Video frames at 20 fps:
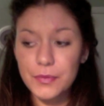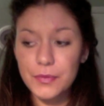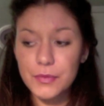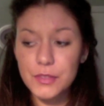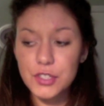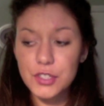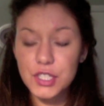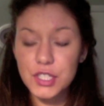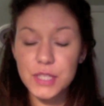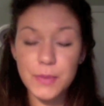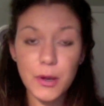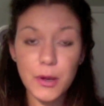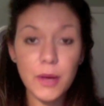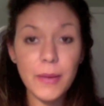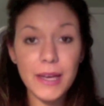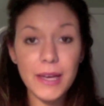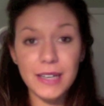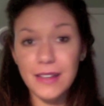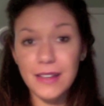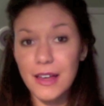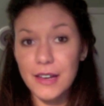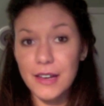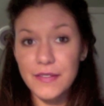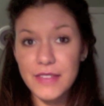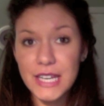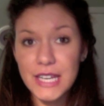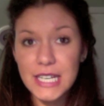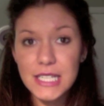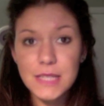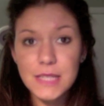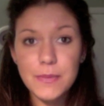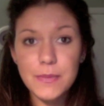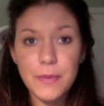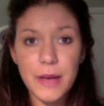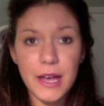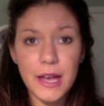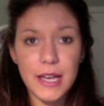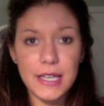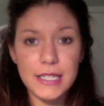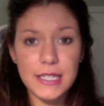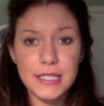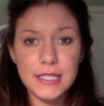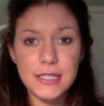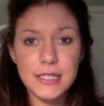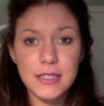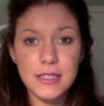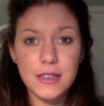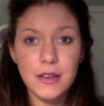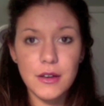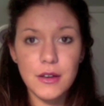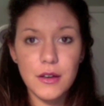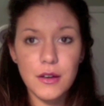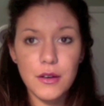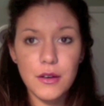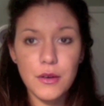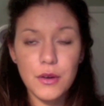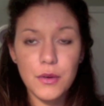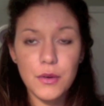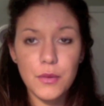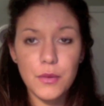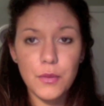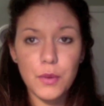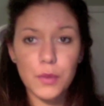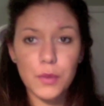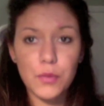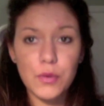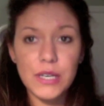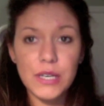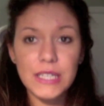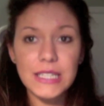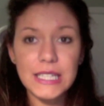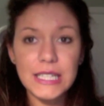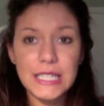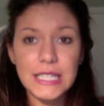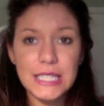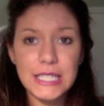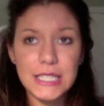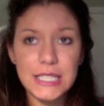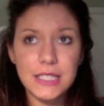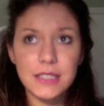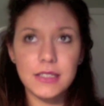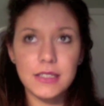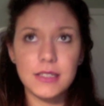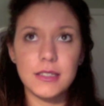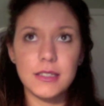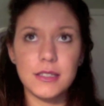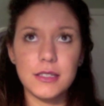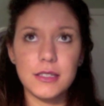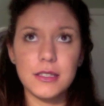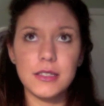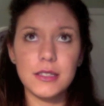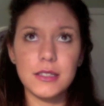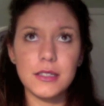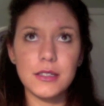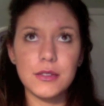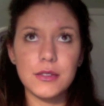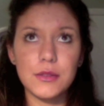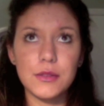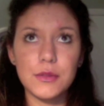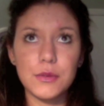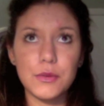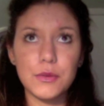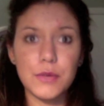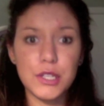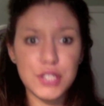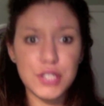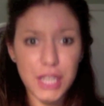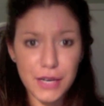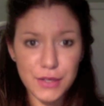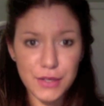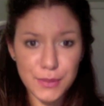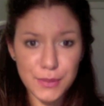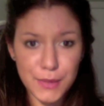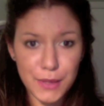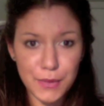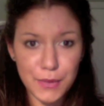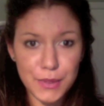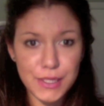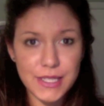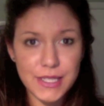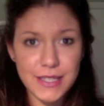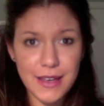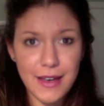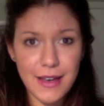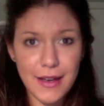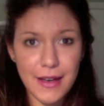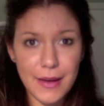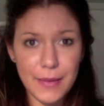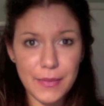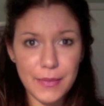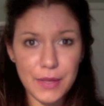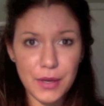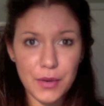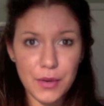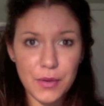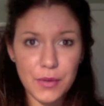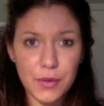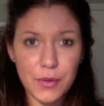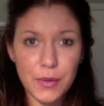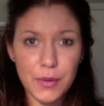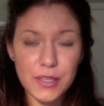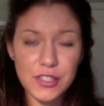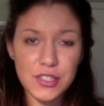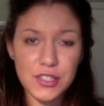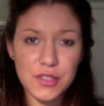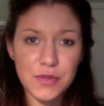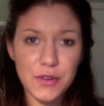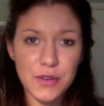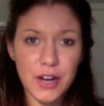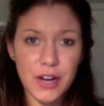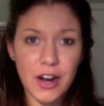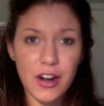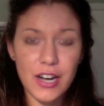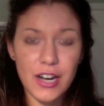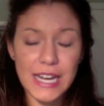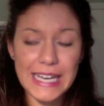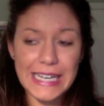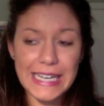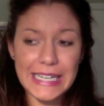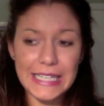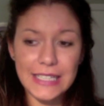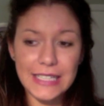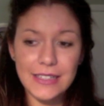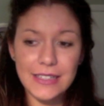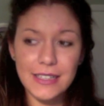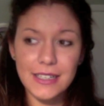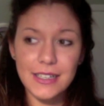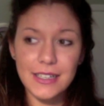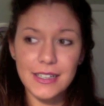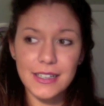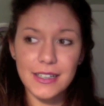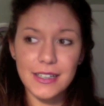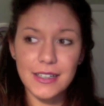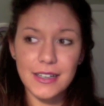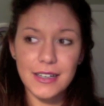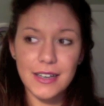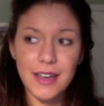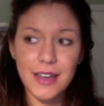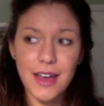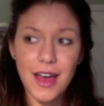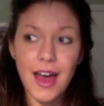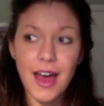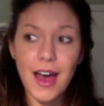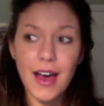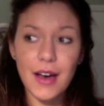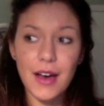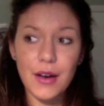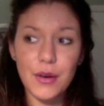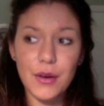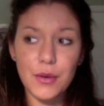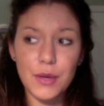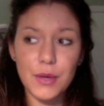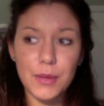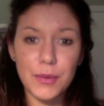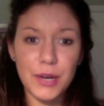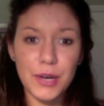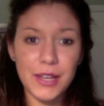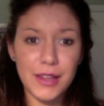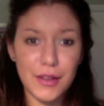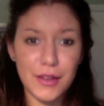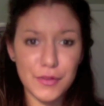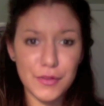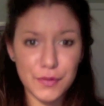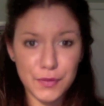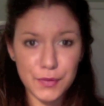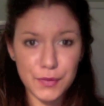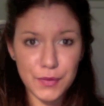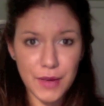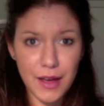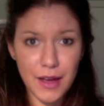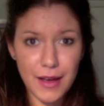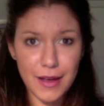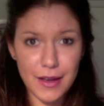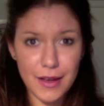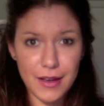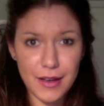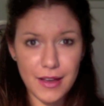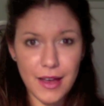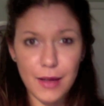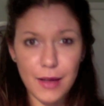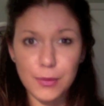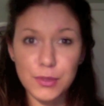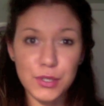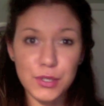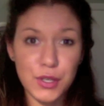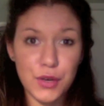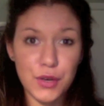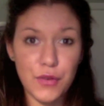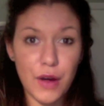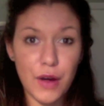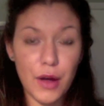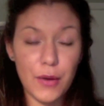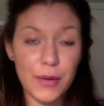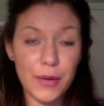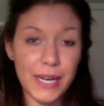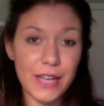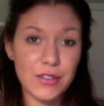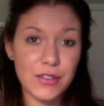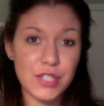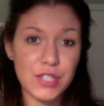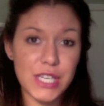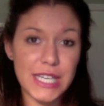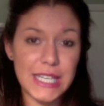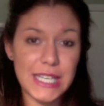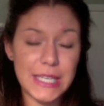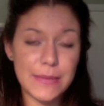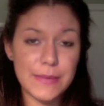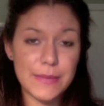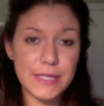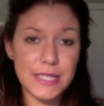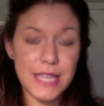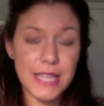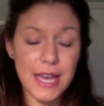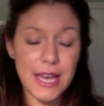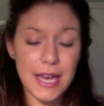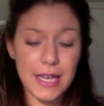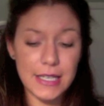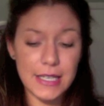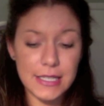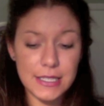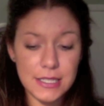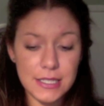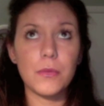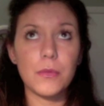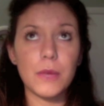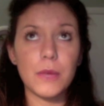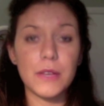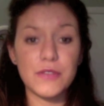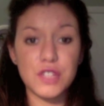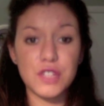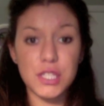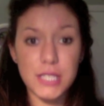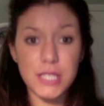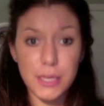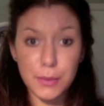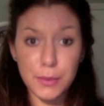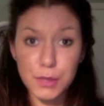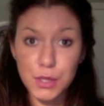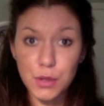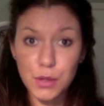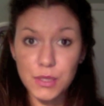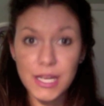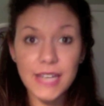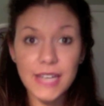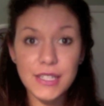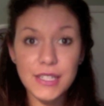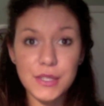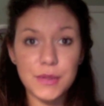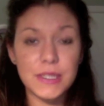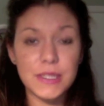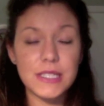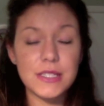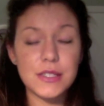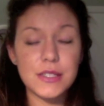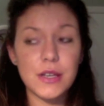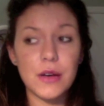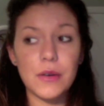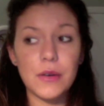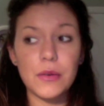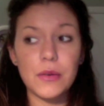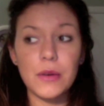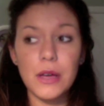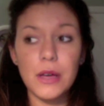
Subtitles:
she spoke about a lot of things, but what really reached out to me was the questions regarding how Eat, Pray, Love helped her to grow and how she keeps that, if she's able to hold on to it. So